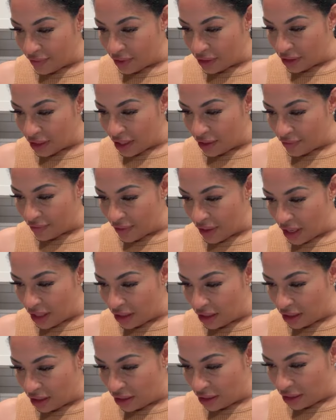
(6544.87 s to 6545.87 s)
because I
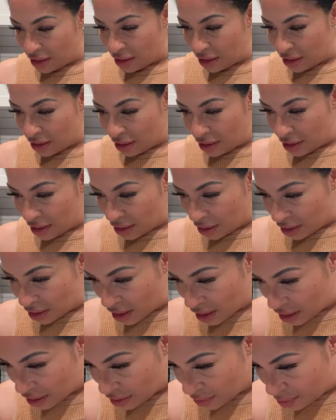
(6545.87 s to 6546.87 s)
finally
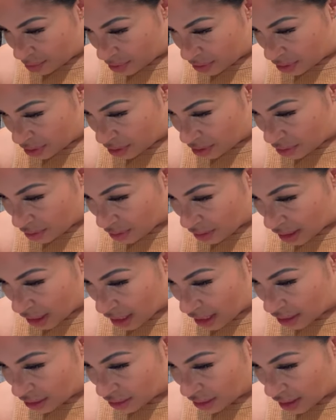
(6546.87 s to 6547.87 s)
Yes, put your
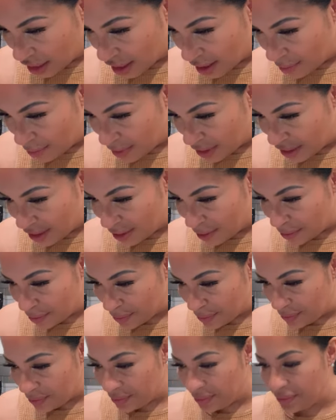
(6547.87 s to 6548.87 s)
Cash App up.
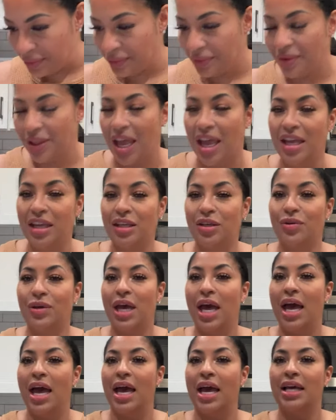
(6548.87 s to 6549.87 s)
Mm-hmm. Thank you
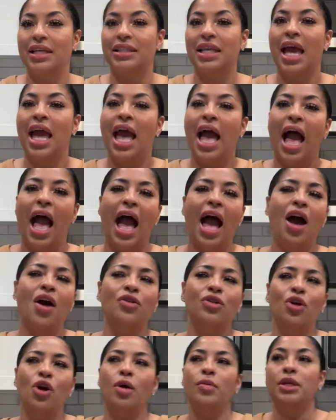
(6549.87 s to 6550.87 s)
guys. I
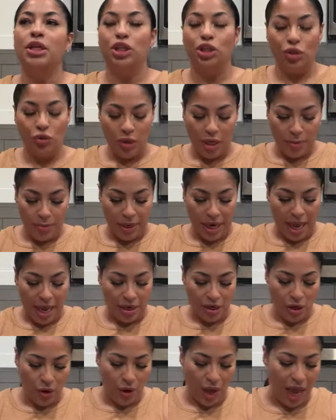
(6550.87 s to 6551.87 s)
don't normally do it, but I
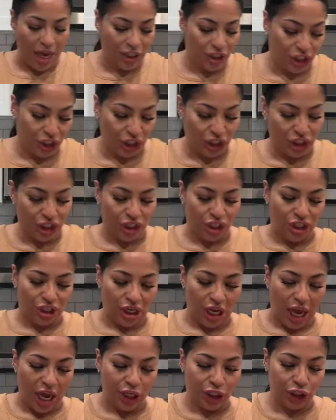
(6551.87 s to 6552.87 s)
know I should.
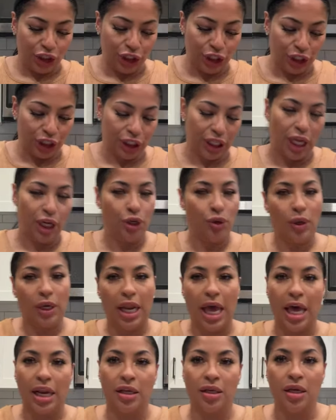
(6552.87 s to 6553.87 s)
I should because I know a
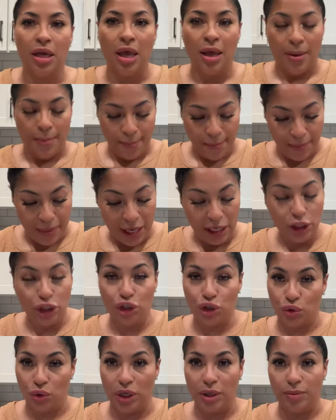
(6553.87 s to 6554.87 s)
lot of big
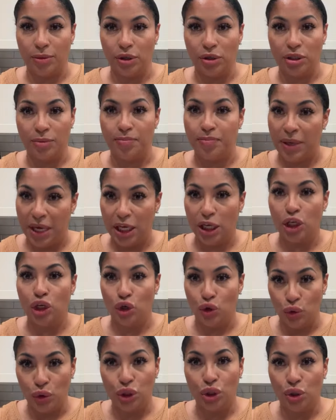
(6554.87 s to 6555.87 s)
streamers, big
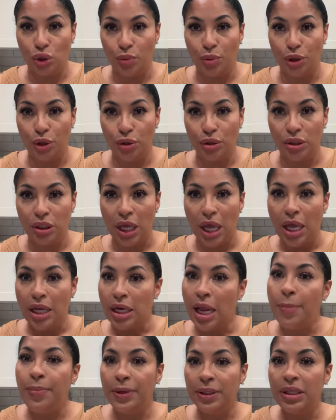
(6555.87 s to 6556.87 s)
YouTubers,
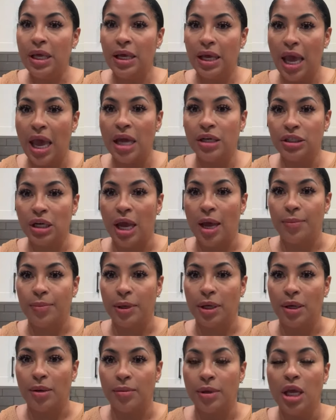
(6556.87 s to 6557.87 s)
they put their Cash App
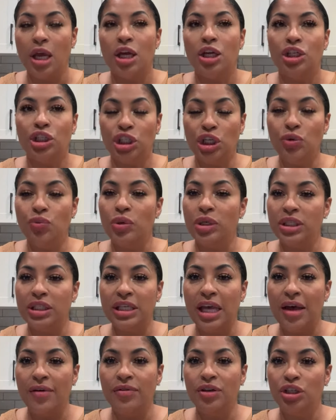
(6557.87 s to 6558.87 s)
up. She was
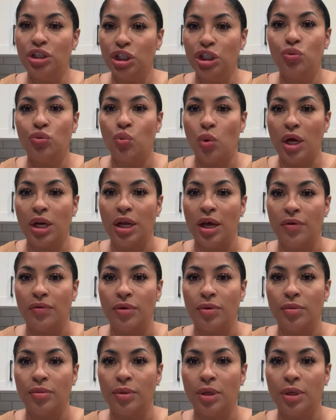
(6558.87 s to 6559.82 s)
seven, she's one of them.